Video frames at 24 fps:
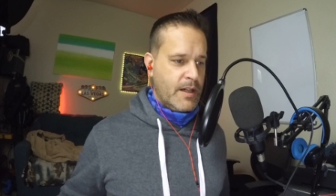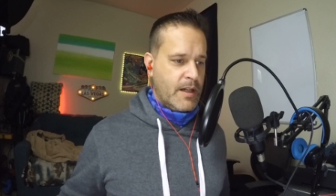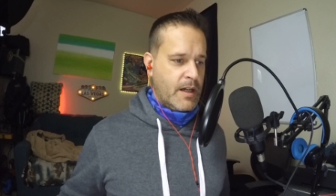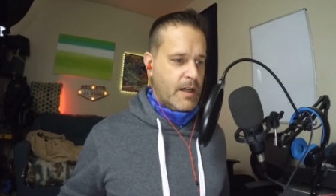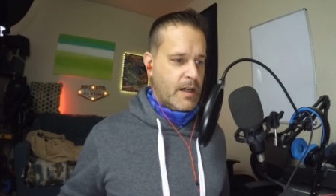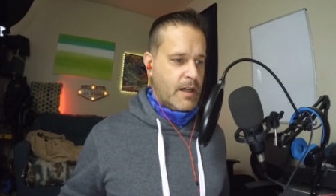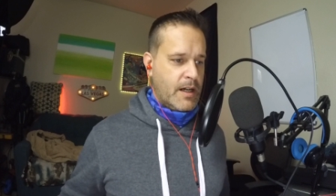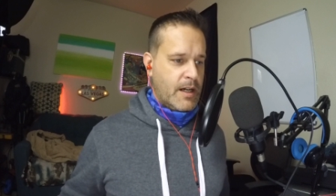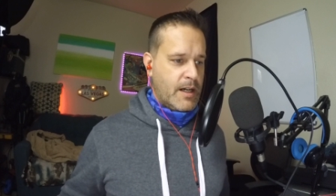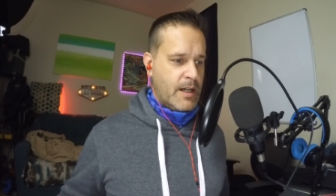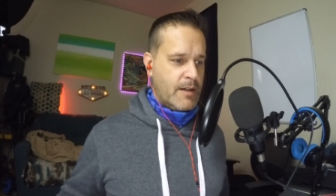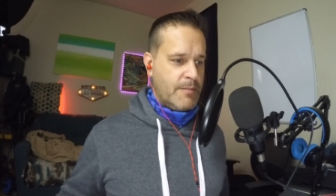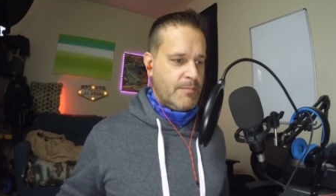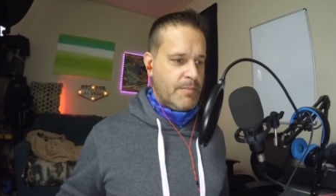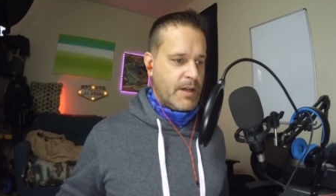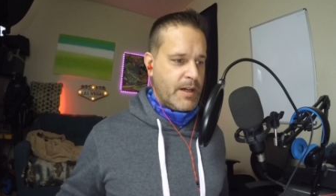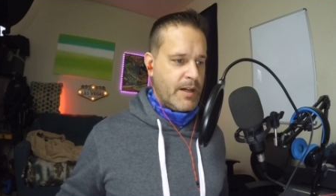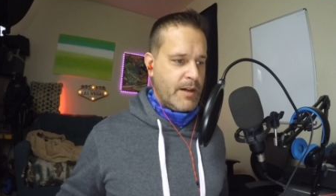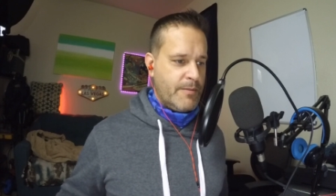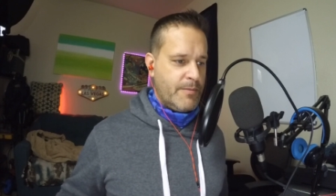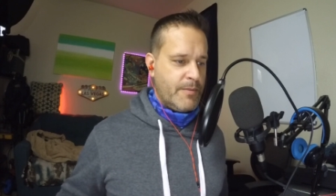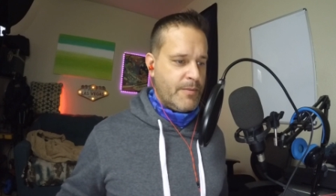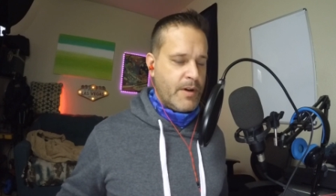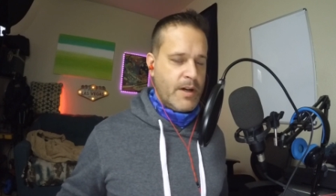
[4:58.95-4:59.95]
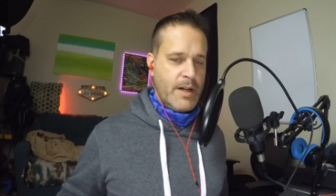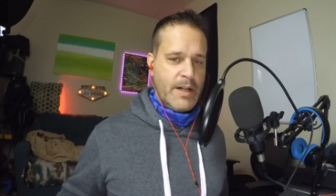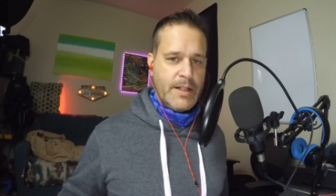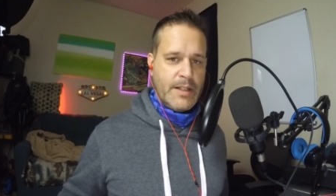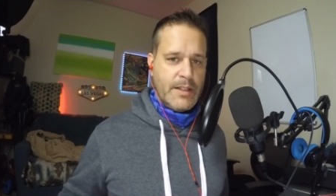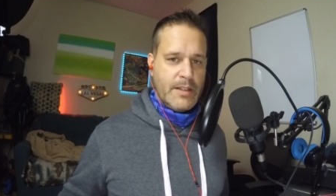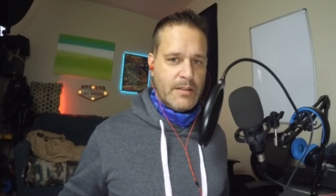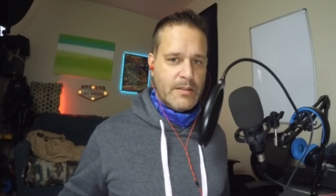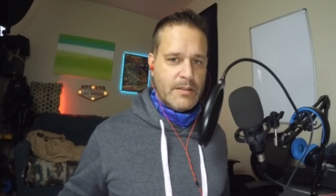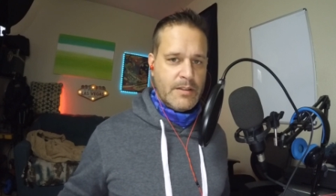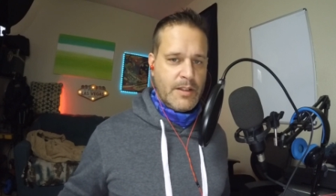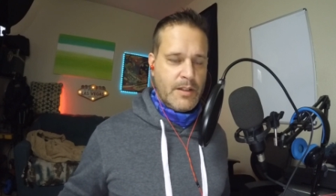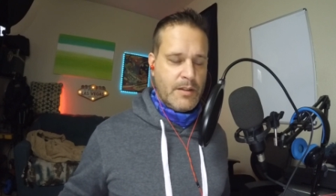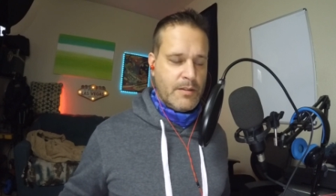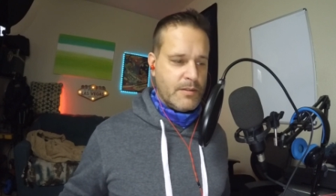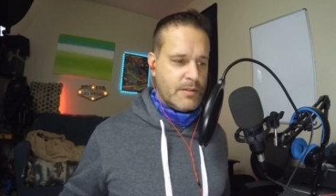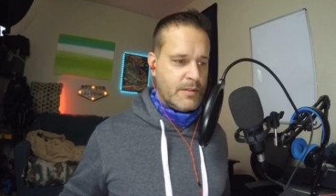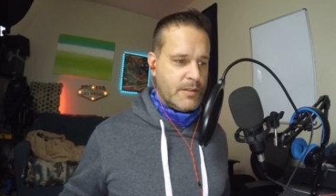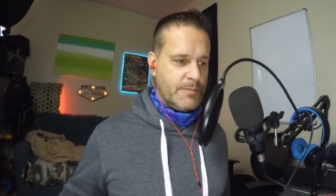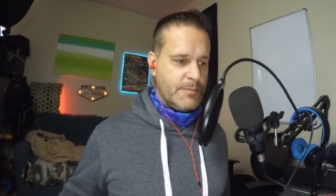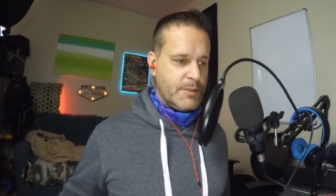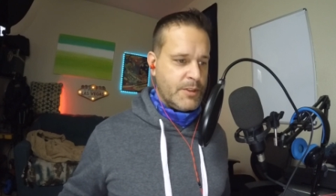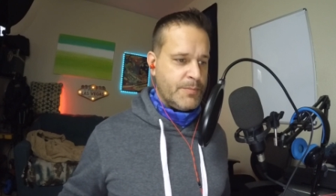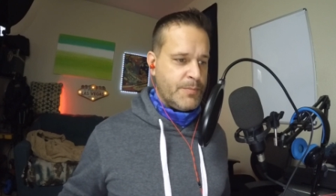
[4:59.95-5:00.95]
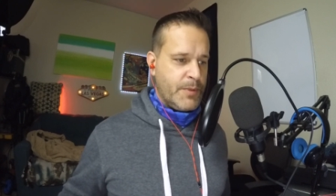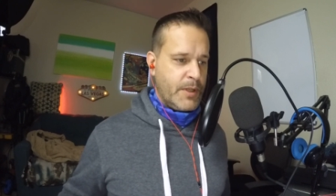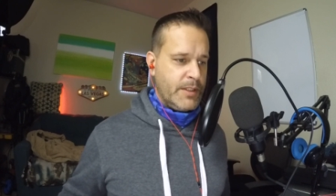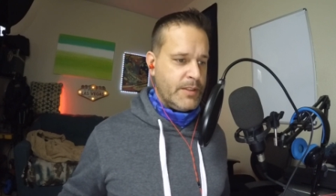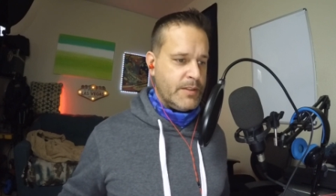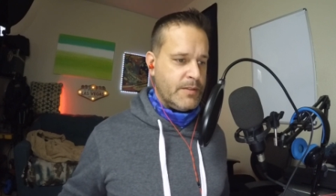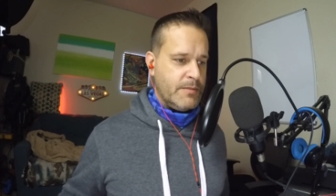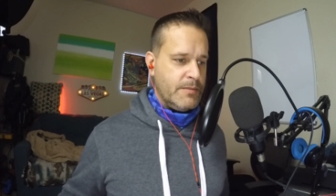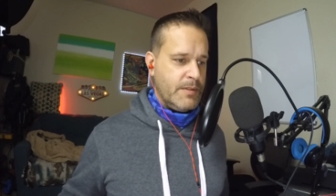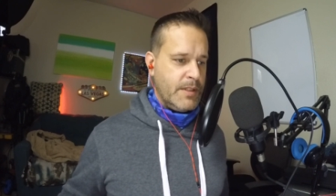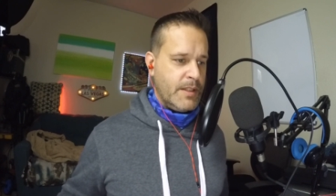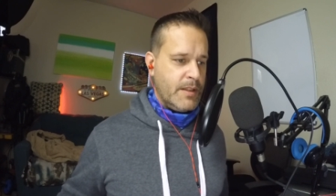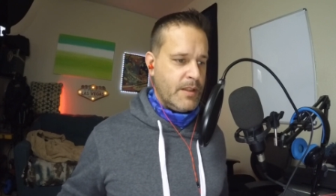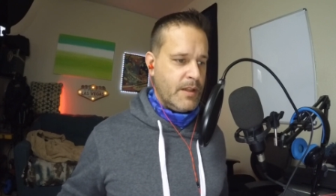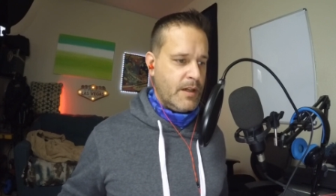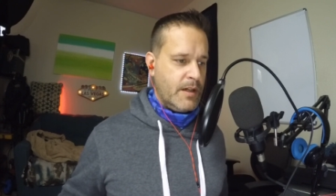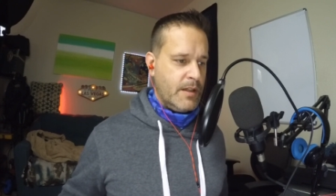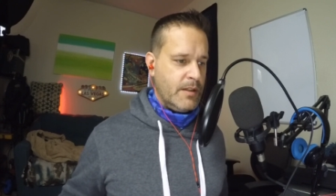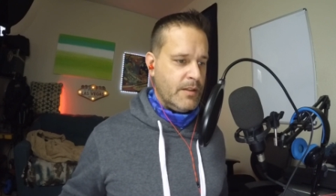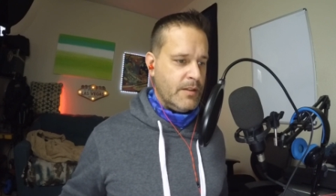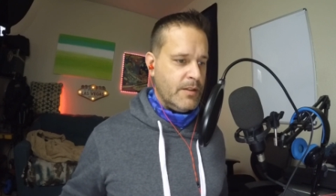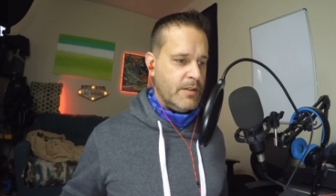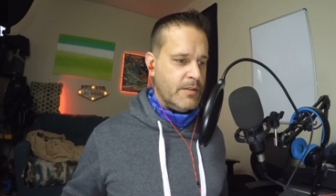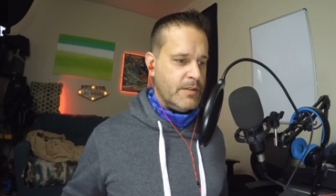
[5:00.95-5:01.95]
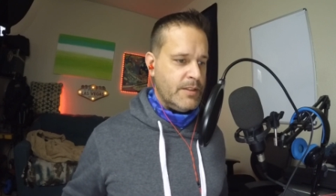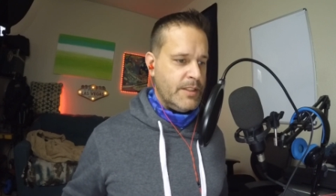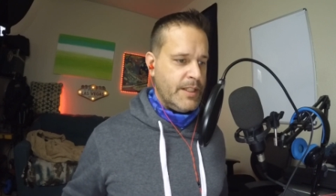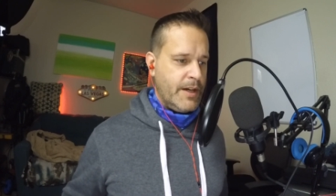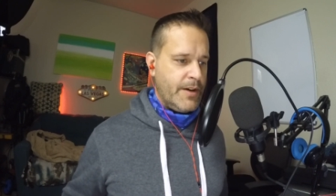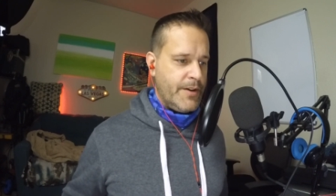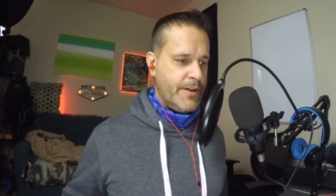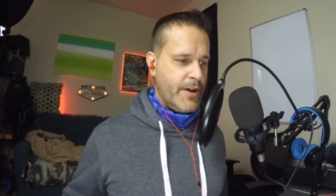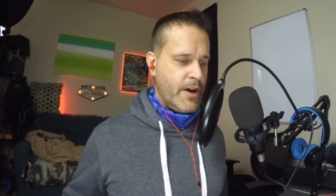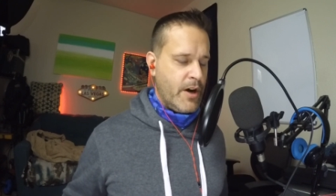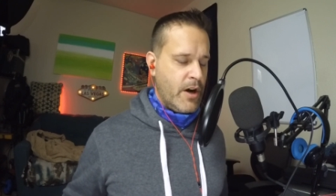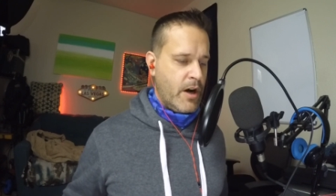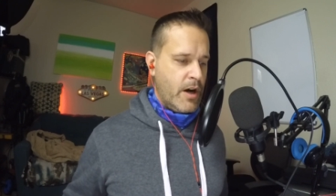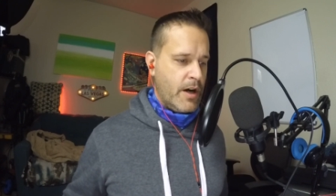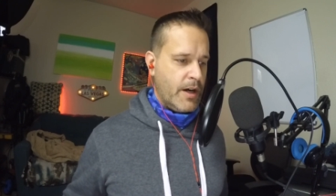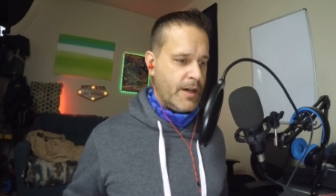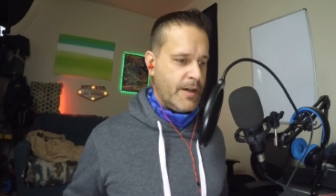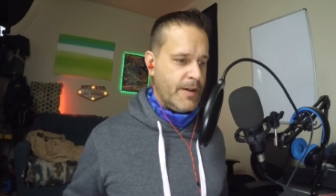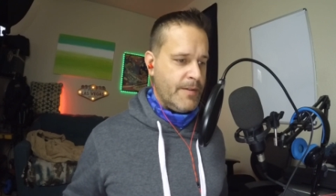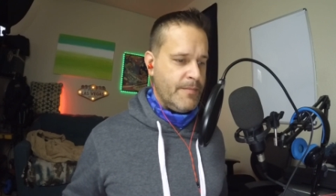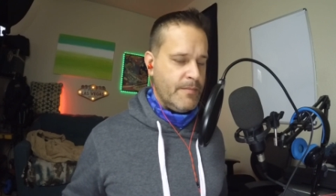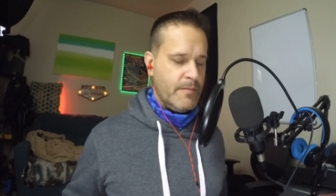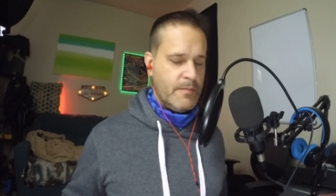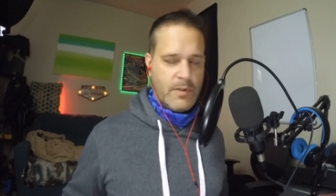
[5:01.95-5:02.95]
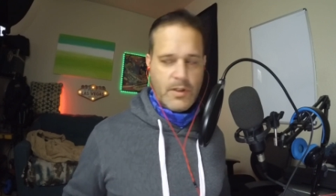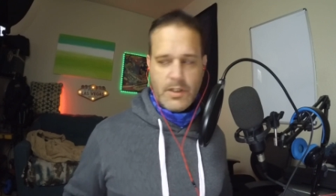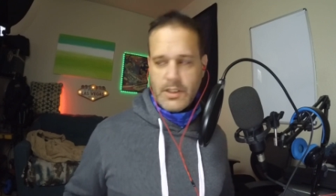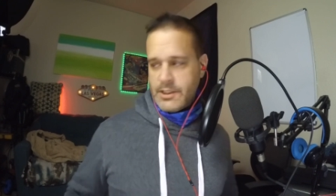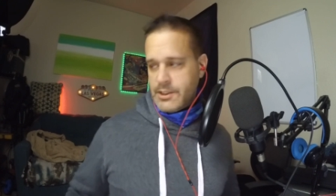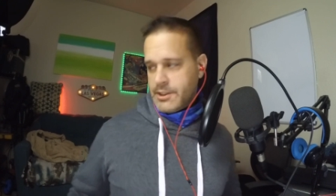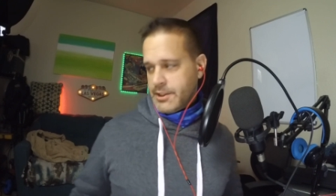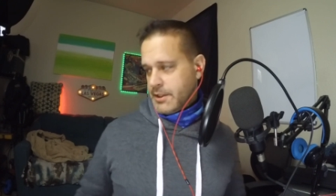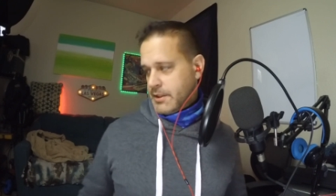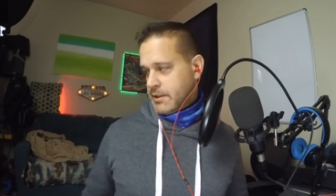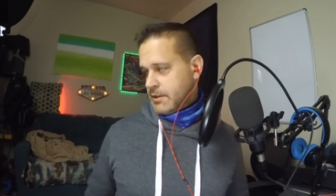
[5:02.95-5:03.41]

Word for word: But I run, you know, some sprints with Lucy, our dog. Where is she?